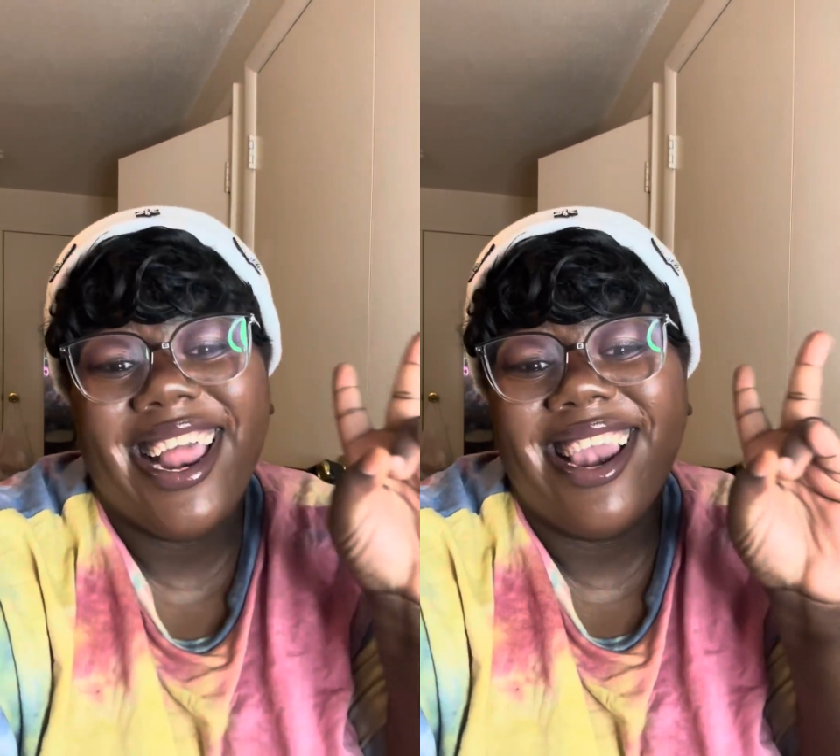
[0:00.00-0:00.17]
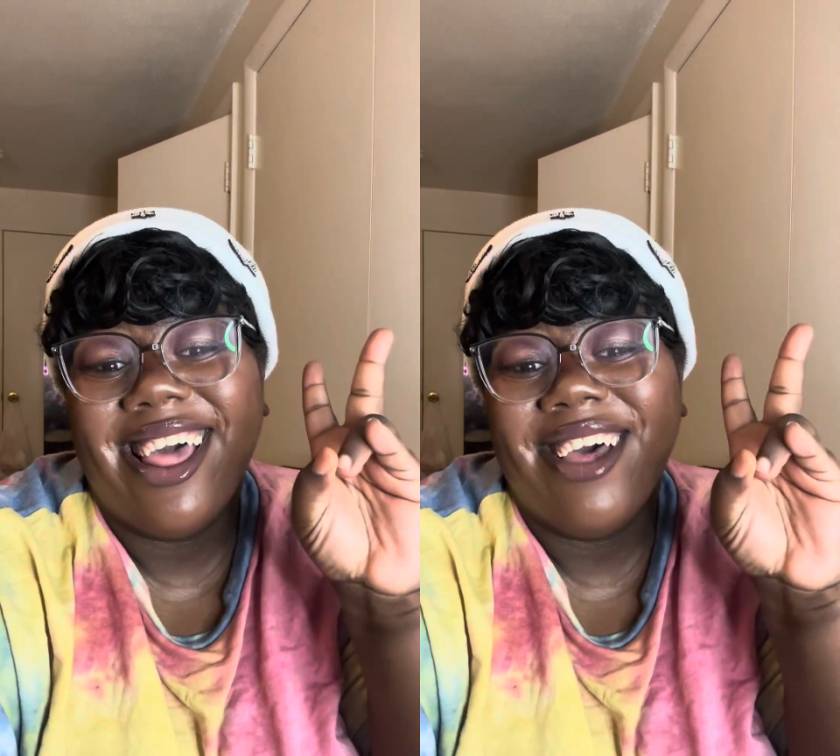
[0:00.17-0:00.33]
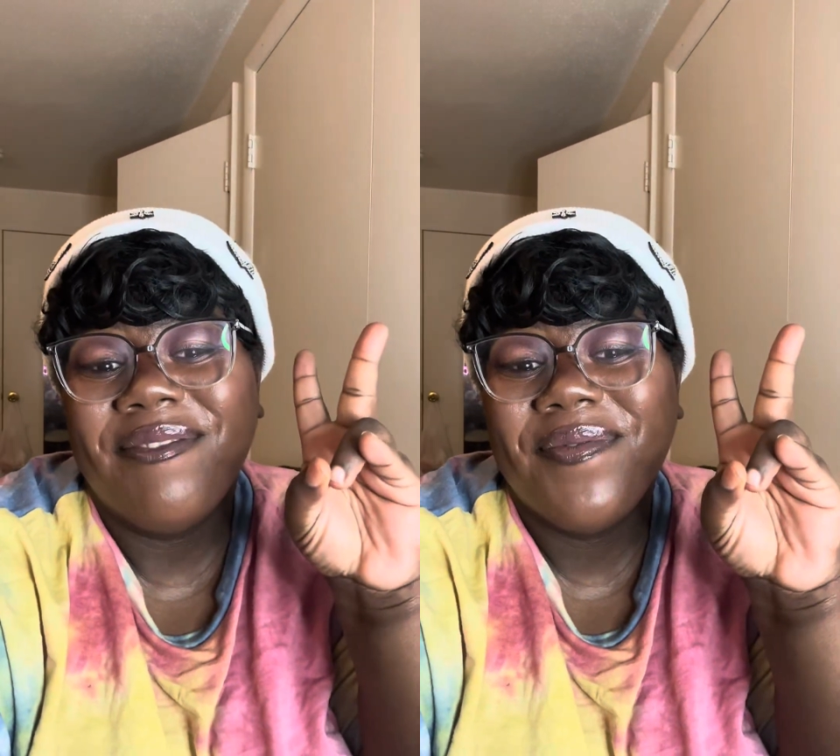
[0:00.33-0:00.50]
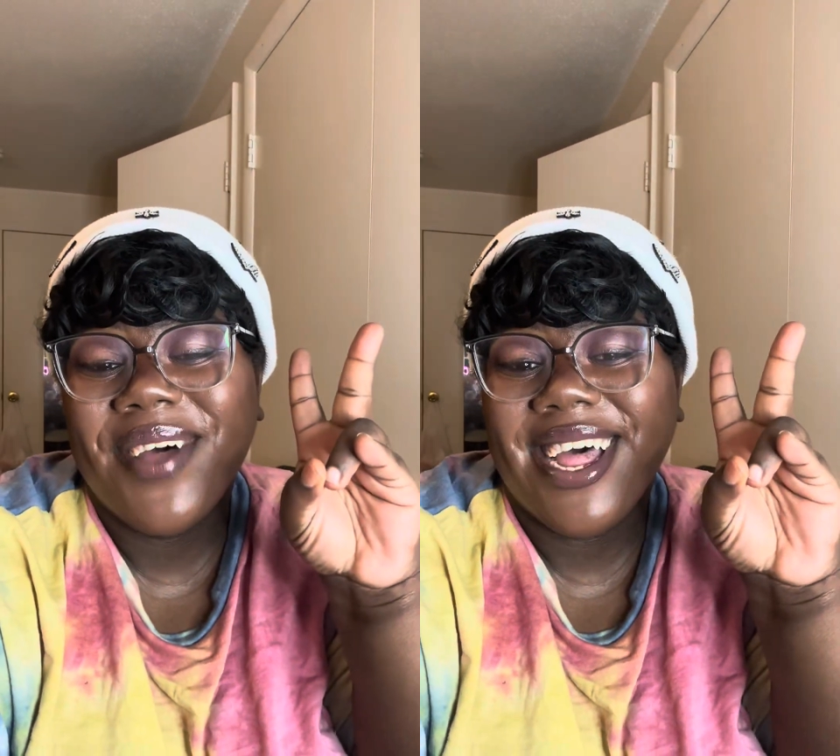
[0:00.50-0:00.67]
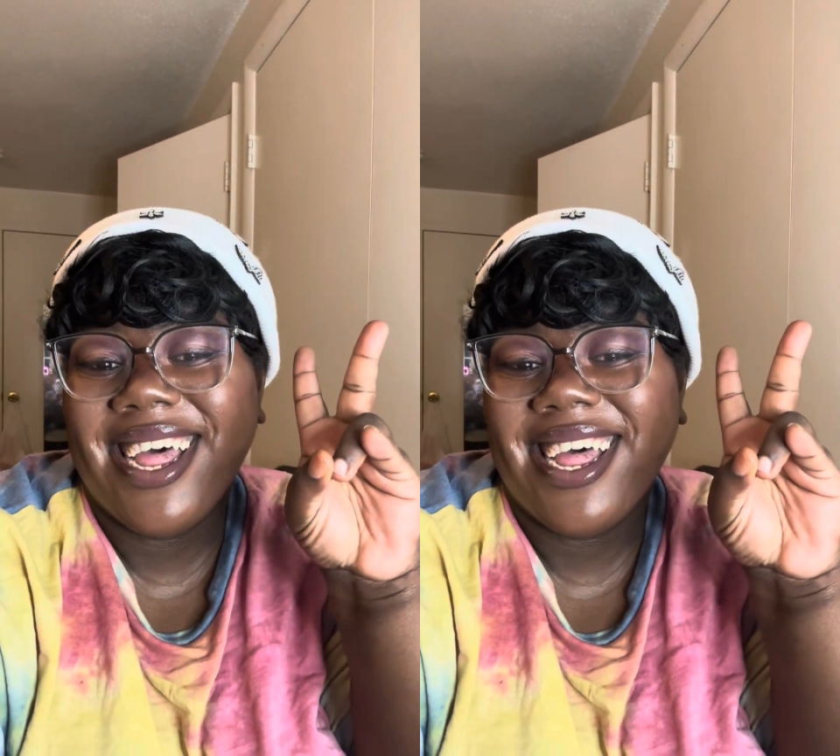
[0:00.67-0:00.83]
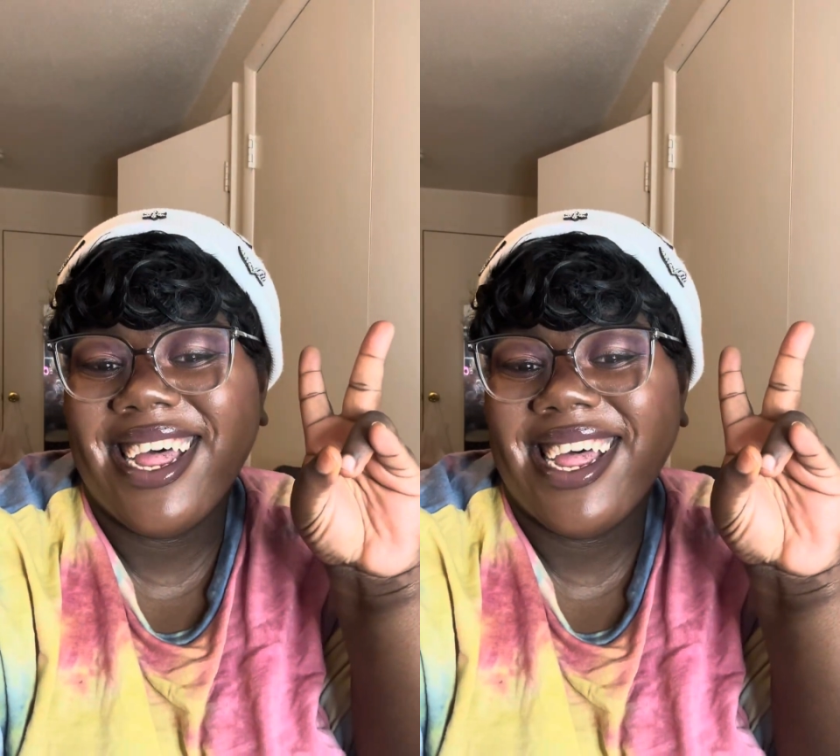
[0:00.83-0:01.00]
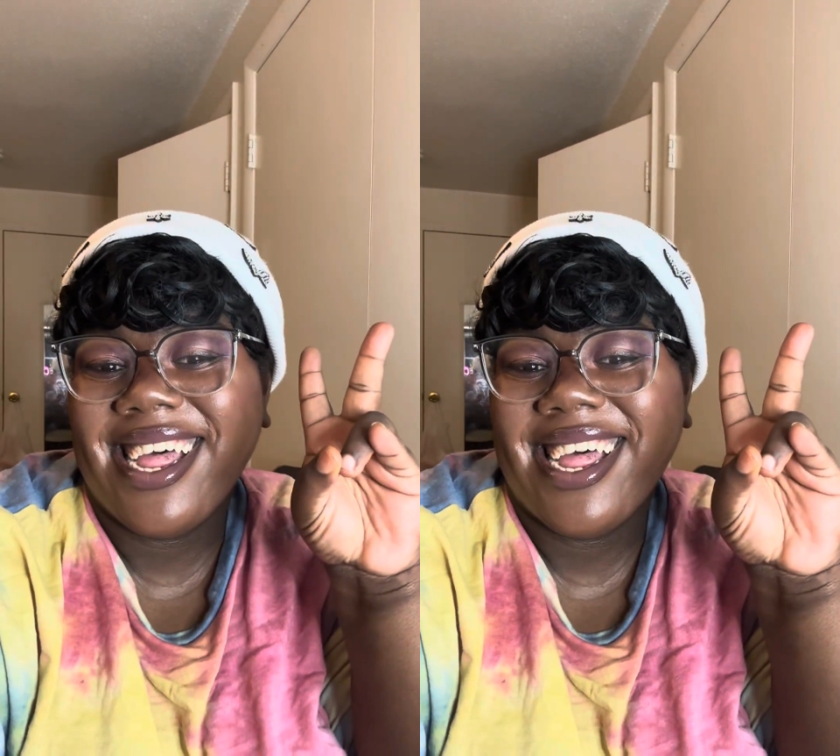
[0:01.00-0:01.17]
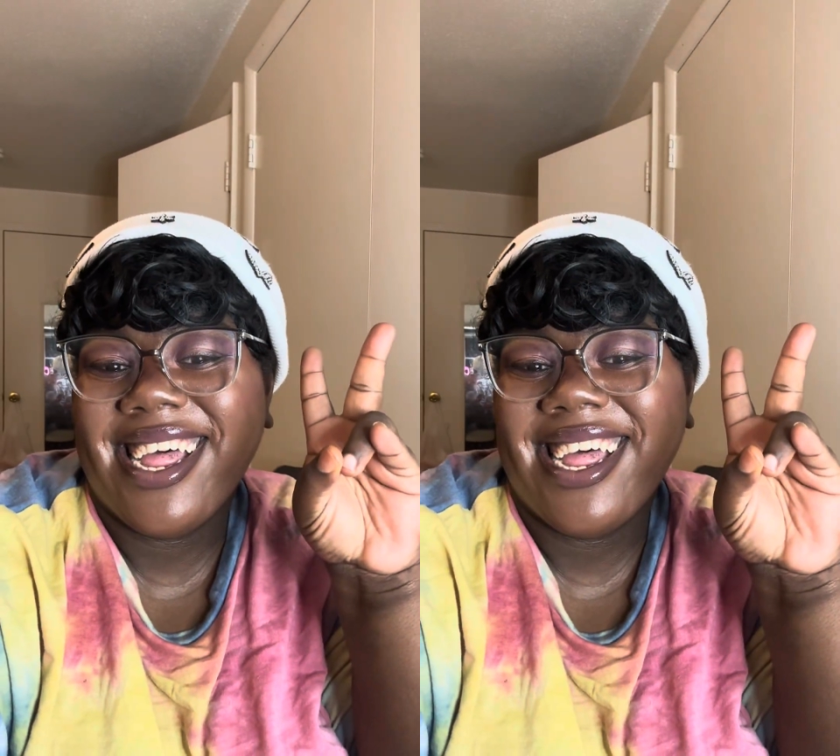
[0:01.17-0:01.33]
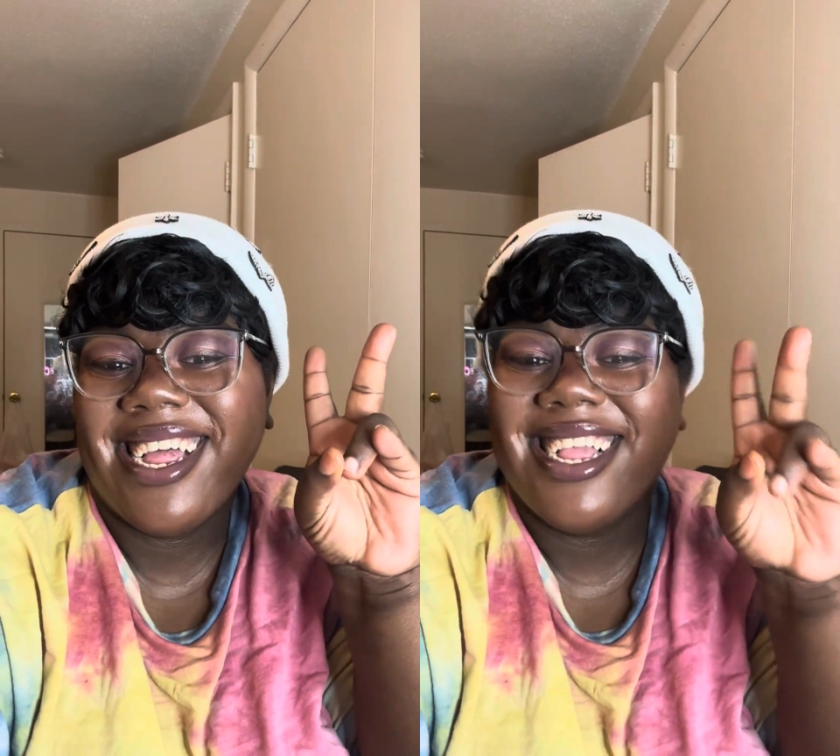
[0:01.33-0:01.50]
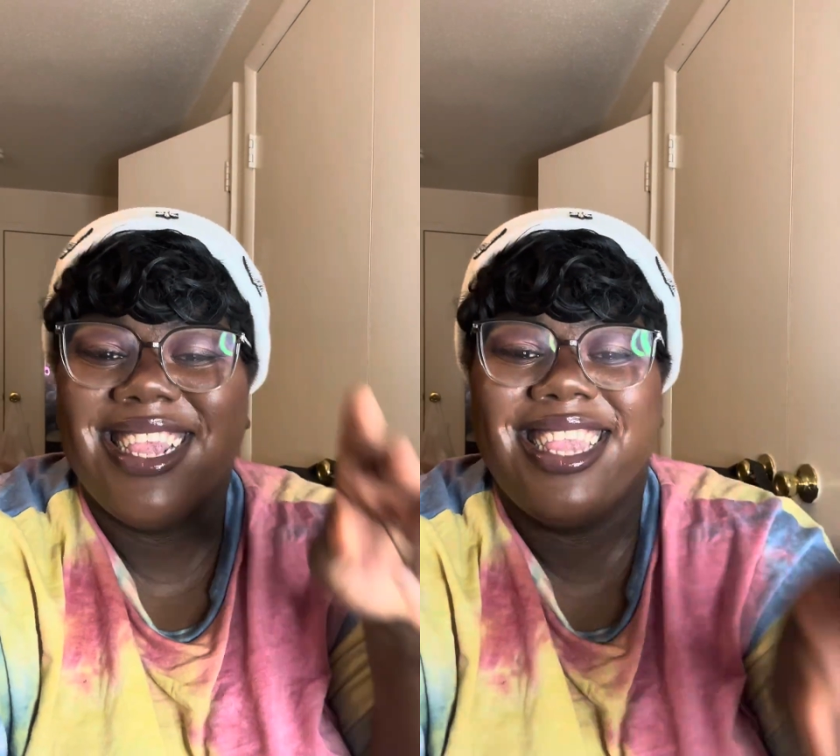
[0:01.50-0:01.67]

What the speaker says: love bugs.